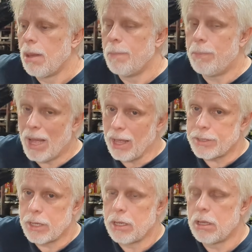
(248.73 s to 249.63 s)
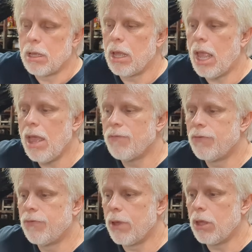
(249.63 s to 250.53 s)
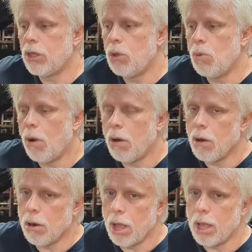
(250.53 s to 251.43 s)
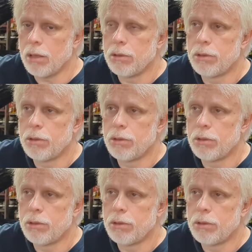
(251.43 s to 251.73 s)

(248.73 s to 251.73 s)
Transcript: But if you are